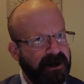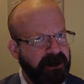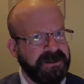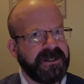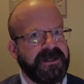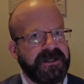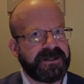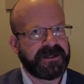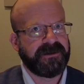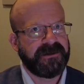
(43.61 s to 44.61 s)

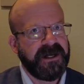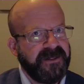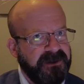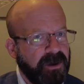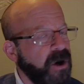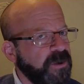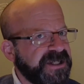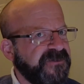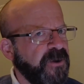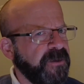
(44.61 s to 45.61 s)
unconditional. They're
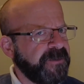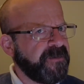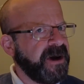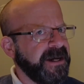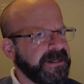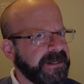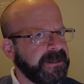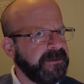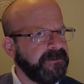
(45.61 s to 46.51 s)
always firm and binding,